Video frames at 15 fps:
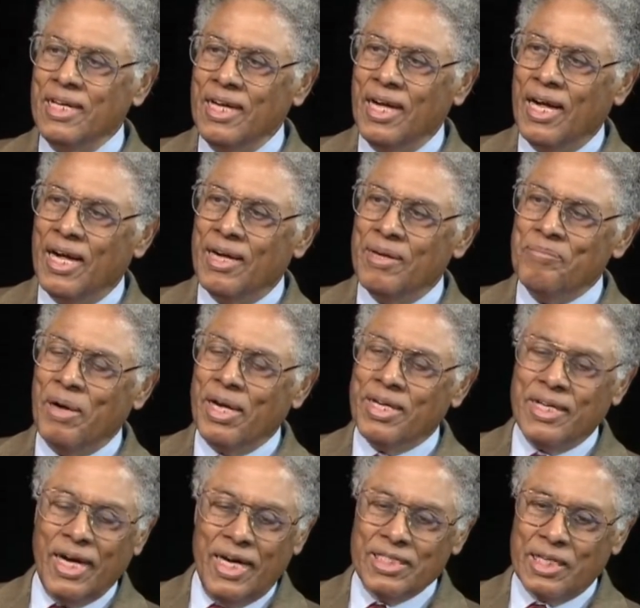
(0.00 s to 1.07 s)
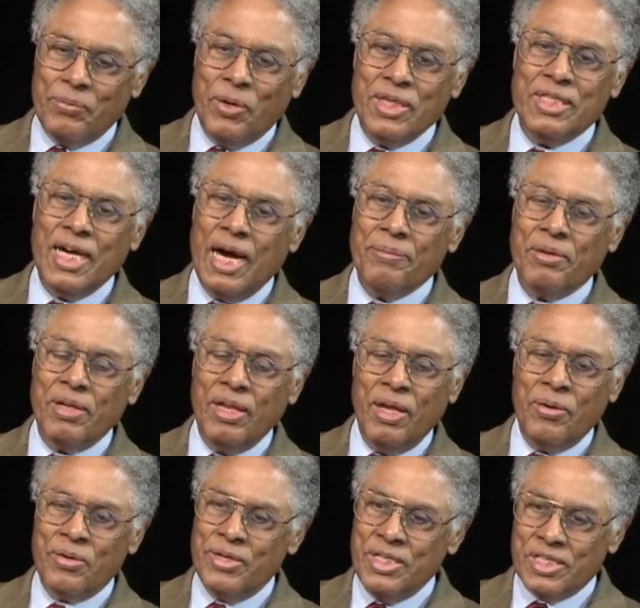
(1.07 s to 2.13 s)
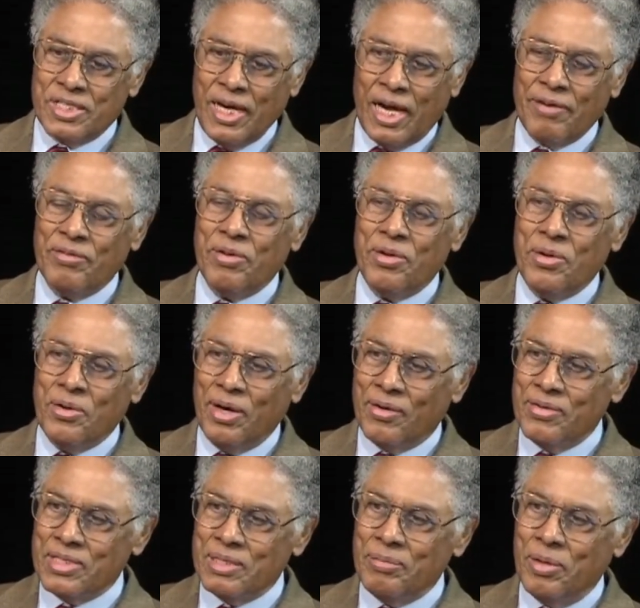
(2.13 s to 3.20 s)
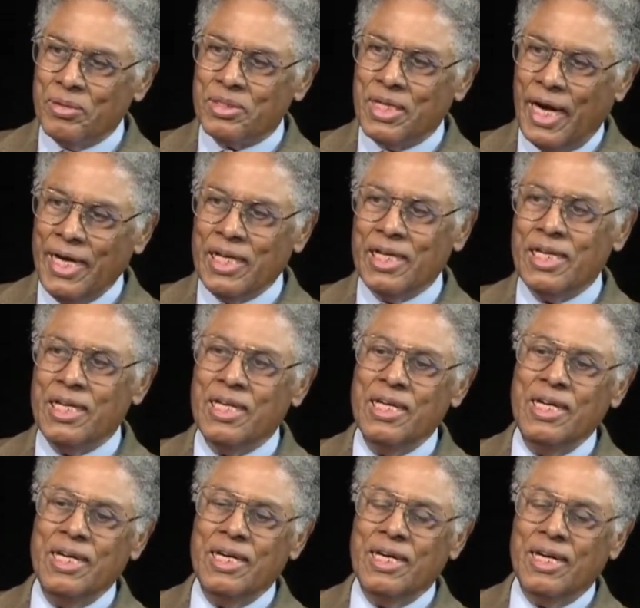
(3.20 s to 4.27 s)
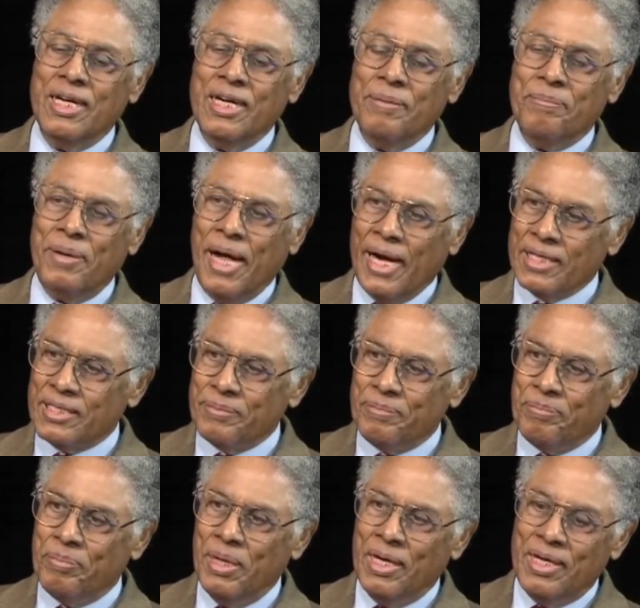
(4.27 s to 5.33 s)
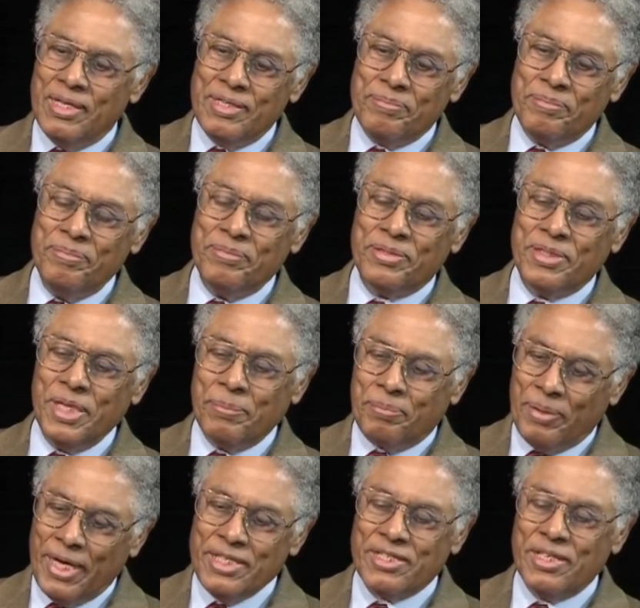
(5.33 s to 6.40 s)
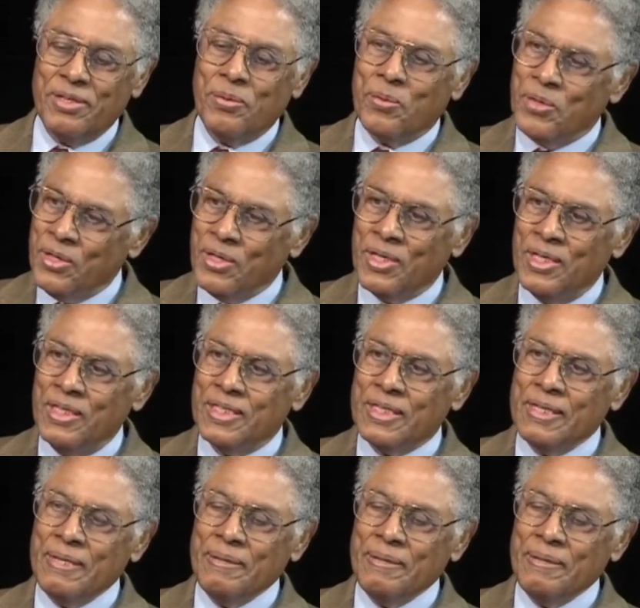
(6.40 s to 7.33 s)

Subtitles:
My gosh, at one time, the Lower East Side of New York was the most tightly packed place in the world.